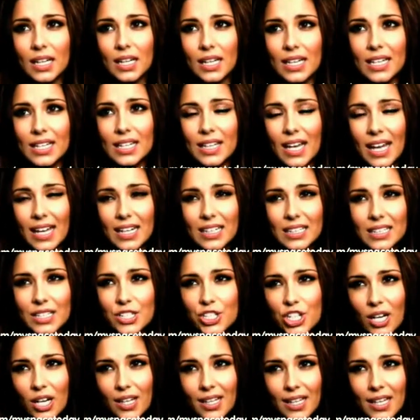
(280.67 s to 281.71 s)
either
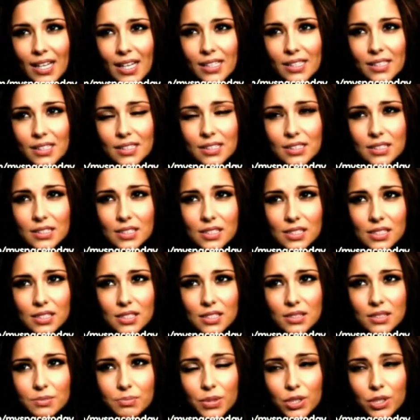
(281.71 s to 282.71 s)
Alicia Keys,